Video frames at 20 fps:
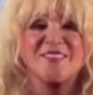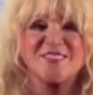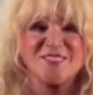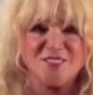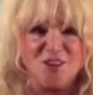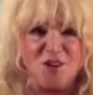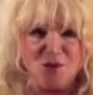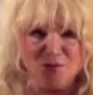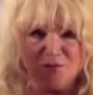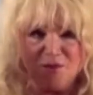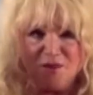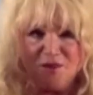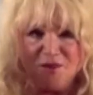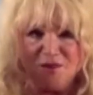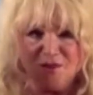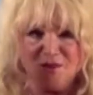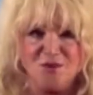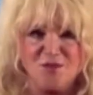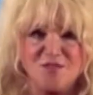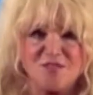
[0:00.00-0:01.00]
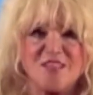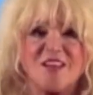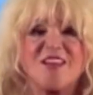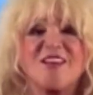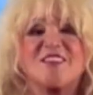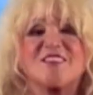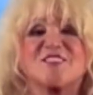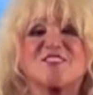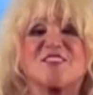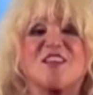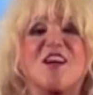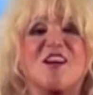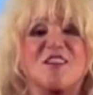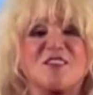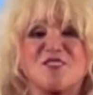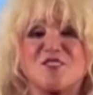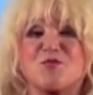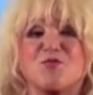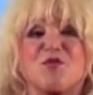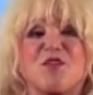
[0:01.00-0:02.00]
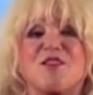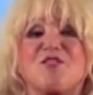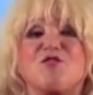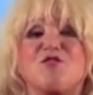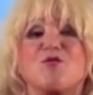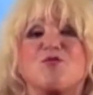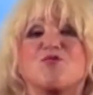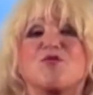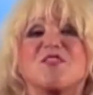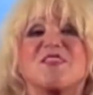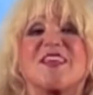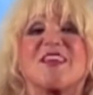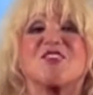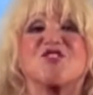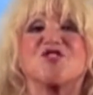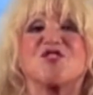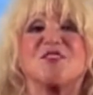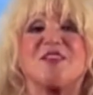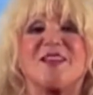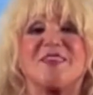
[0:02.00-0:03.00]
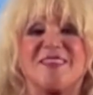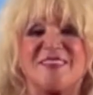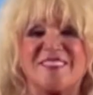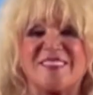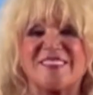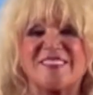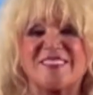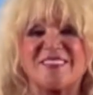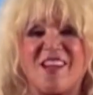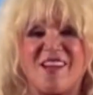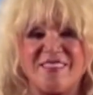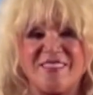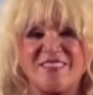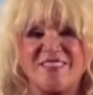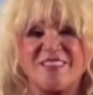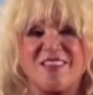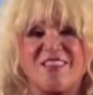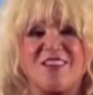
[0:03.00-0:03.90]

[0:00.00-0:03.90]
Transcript: Scorpios. Stars bring you protection and insight.